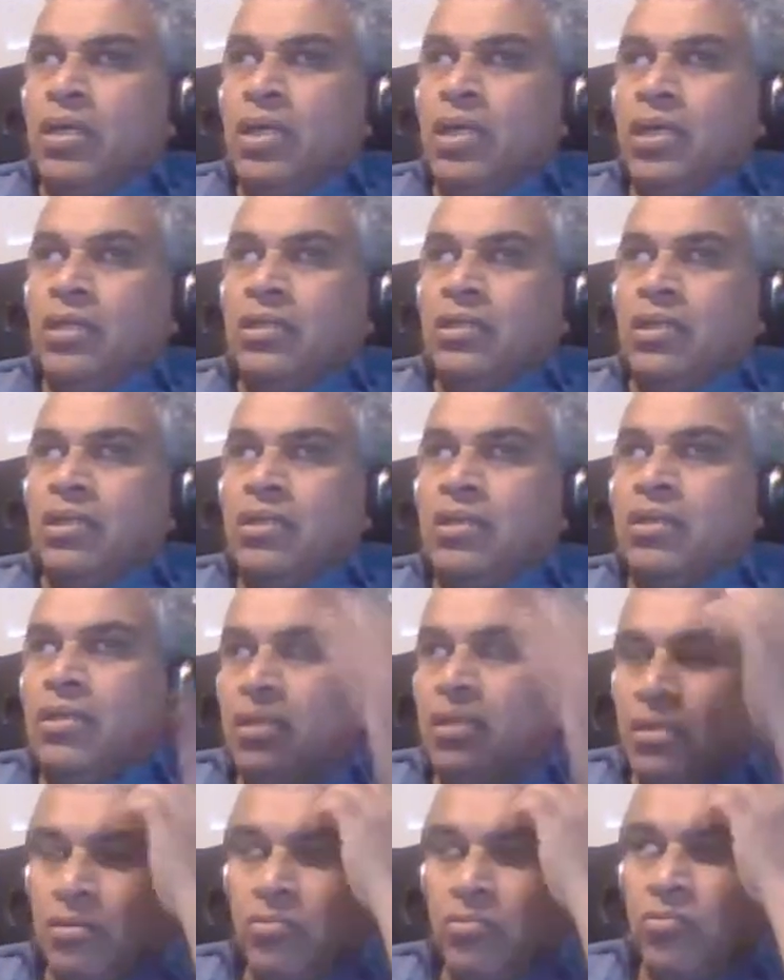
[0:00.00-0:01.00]
electric
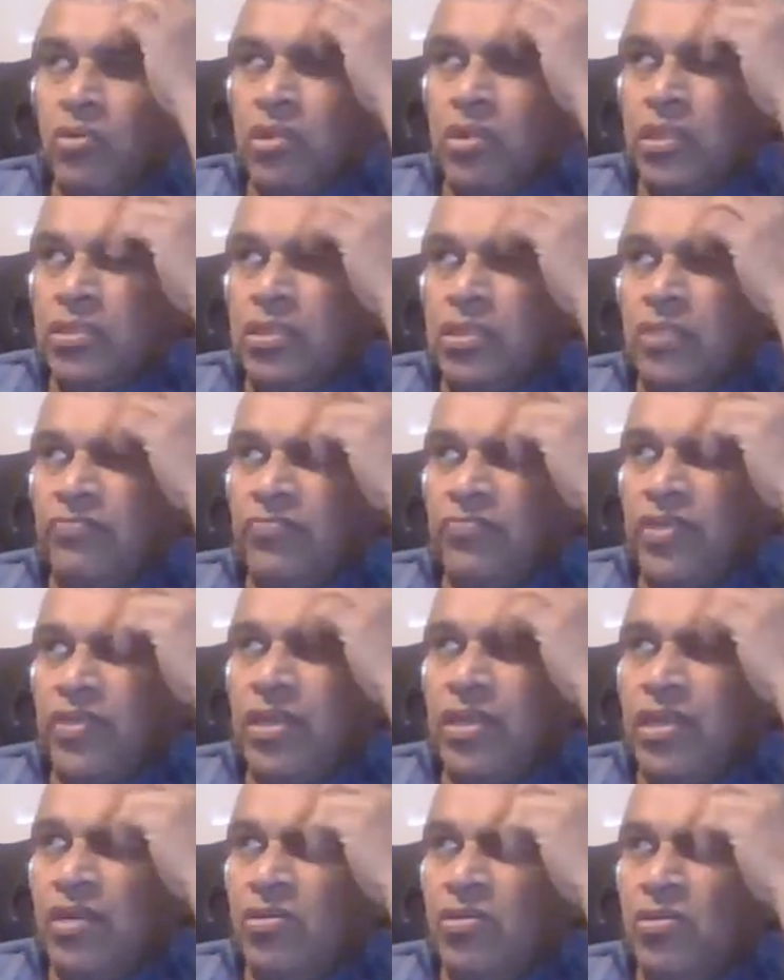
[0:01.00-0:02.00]
protection
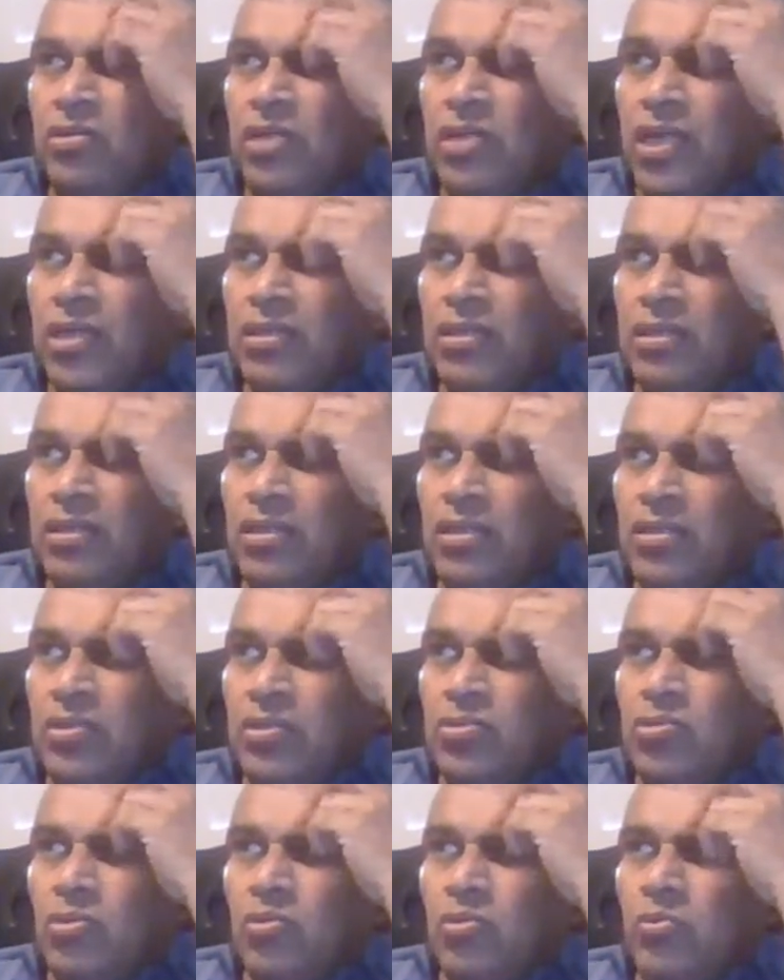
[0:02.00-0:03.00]
field around that.
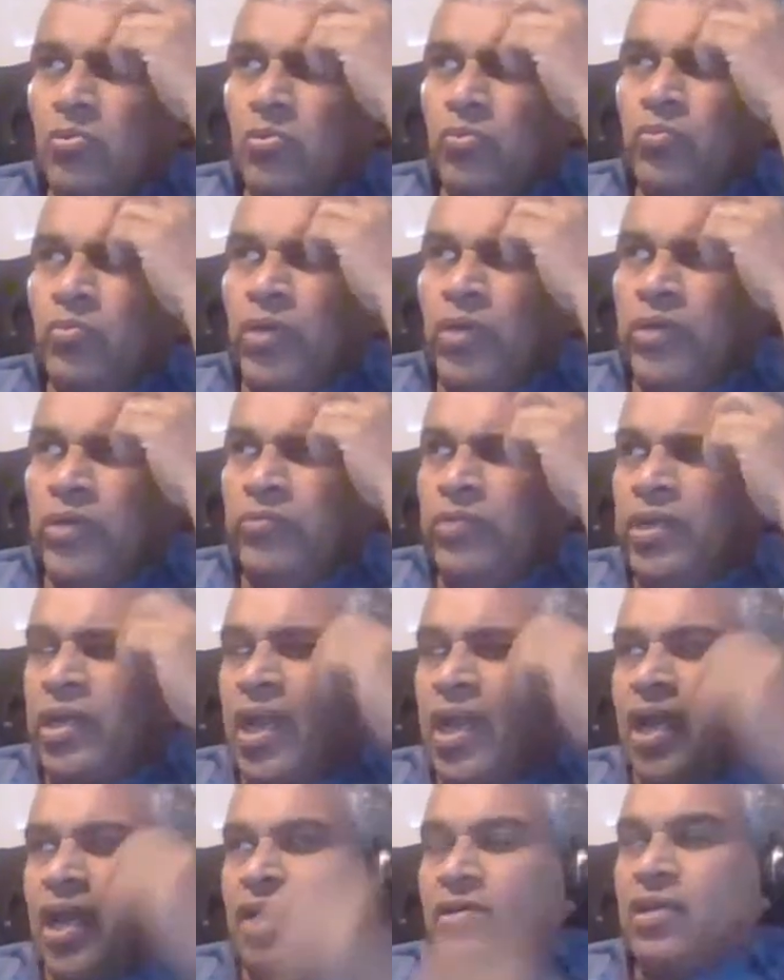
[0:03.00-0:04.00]
So when we
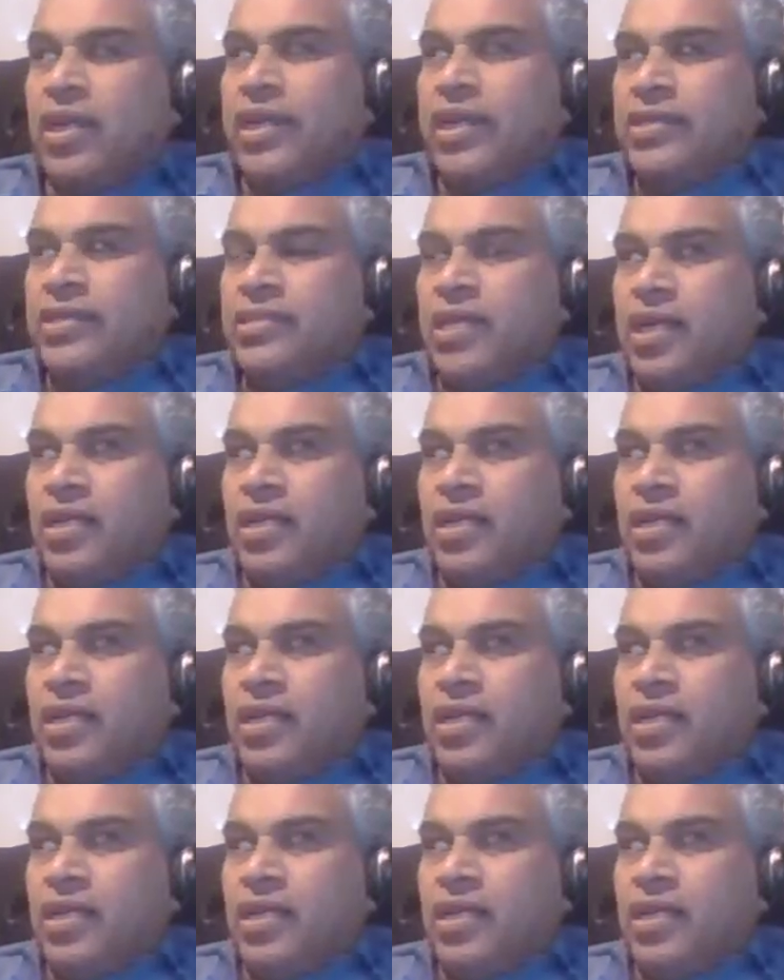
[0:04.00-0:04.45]
calculate